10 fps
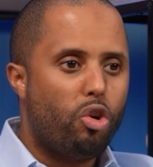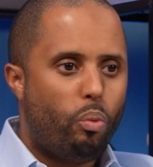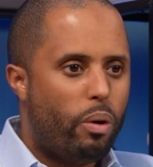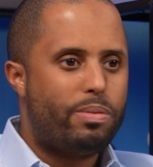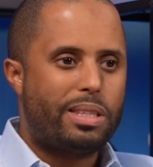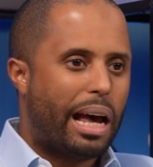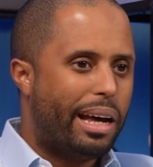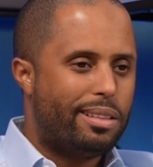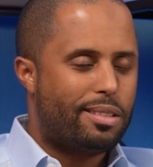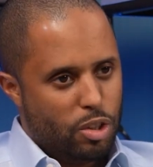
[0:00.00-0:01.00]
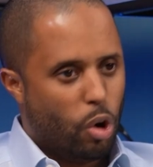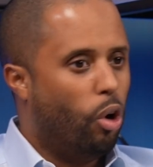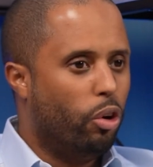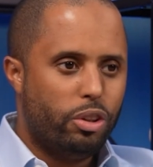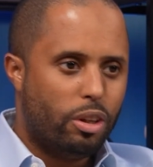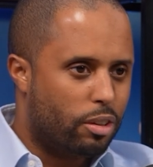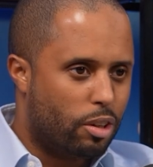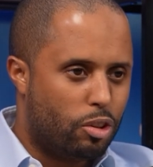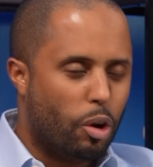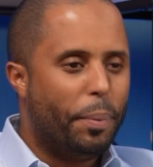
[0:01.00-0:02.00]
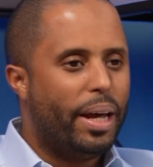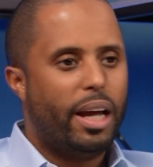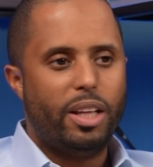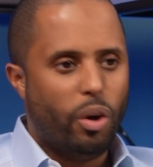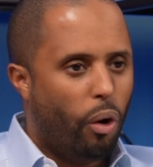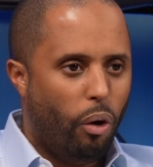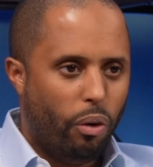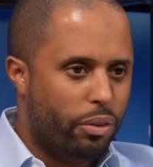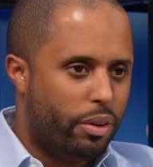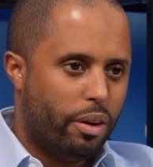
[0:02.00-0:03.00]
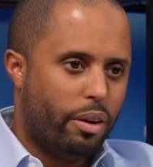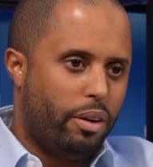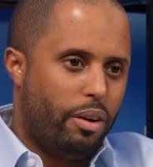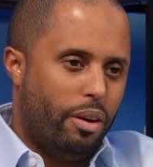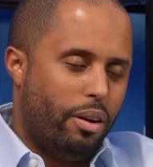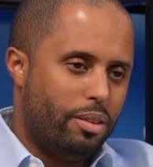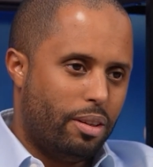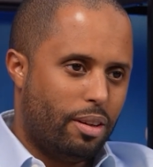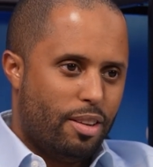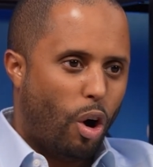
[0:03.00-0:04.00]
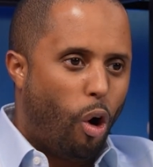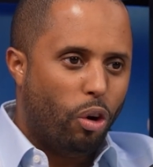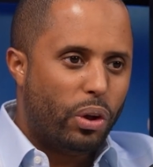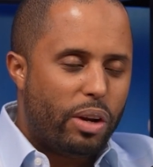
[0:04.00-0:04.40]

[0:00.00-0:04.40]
a website, you own the domain, you own the all the